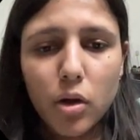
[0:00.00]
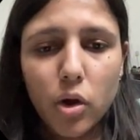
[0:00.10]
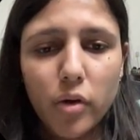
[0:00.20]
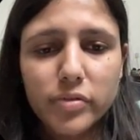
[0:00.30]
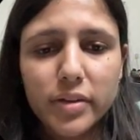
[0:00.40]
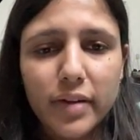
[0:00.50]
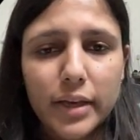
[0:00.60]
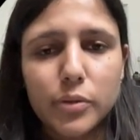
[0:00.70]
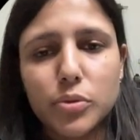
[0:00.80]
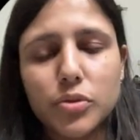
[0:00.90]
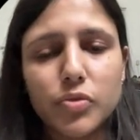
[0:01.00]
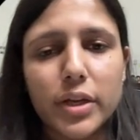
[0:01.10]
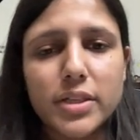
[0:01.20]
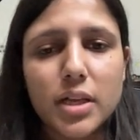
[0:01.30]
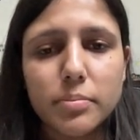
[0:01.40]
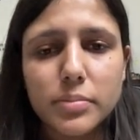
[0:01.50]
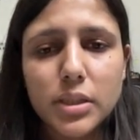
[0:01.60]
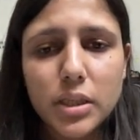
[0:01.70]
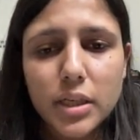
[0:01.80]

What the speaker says: of the values. For example,